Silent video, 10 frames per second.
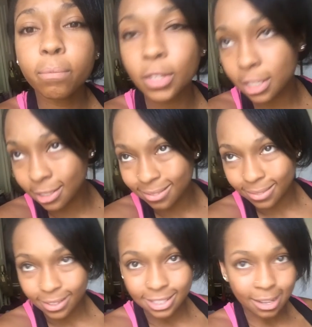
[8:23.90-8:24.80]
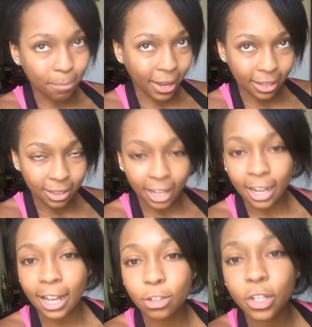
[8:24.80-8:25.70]
This is semi-good
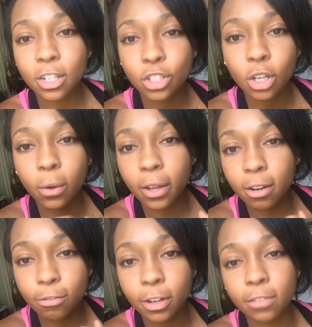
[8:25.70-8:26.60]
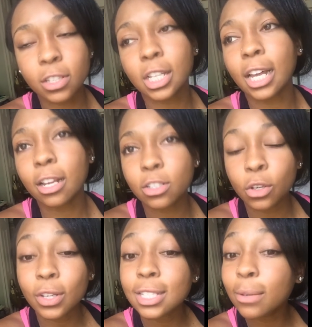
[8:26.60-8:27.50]
lighting. I'll try to show it in front of this lighting so
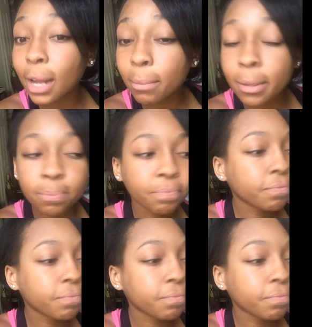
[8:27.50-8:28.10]
you can see what I mean.